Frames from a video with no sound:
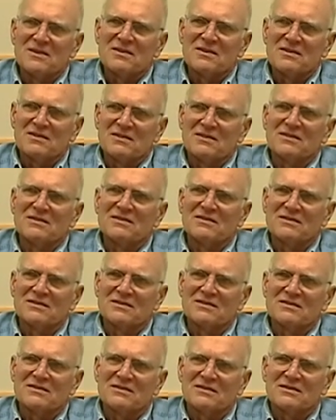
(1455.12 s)
Do you
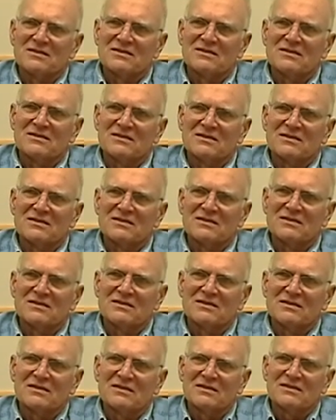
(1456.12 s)
remember that when that
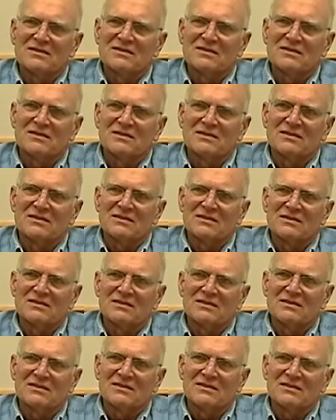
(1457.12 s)
when that was announced that
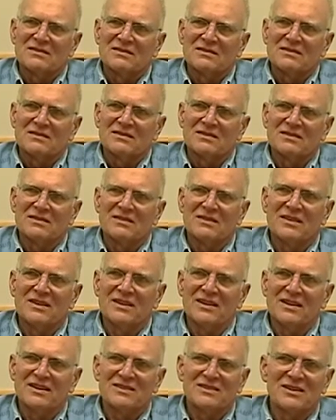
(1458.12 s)
they were pulling out?
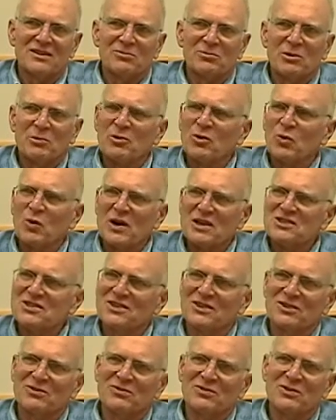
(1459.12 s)
Yes, I remember
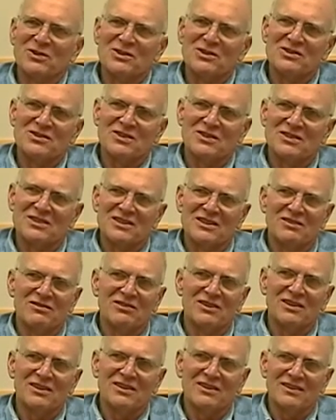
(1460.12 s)
watching the footage on
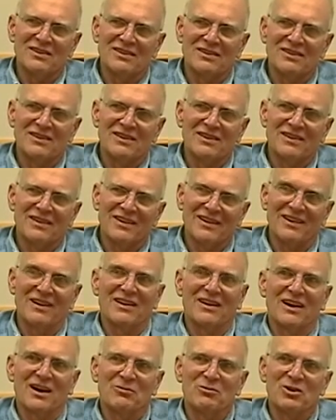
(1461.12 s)
TV and the
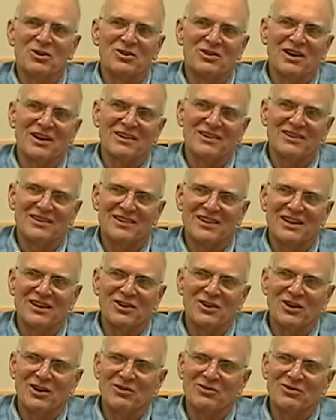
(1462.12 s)
helicopter trying to take
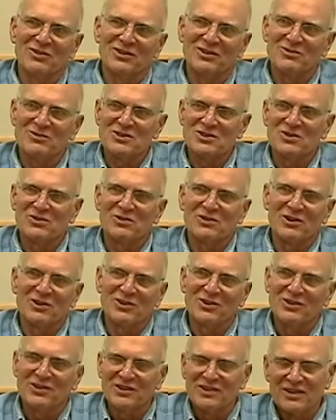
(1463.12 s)
off when it was
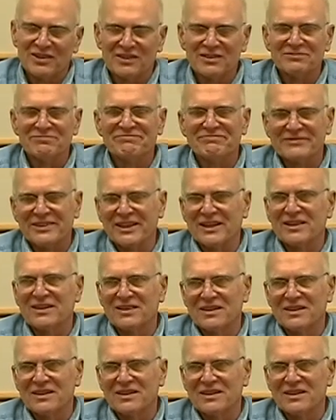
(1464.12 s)
overloaded and yeah.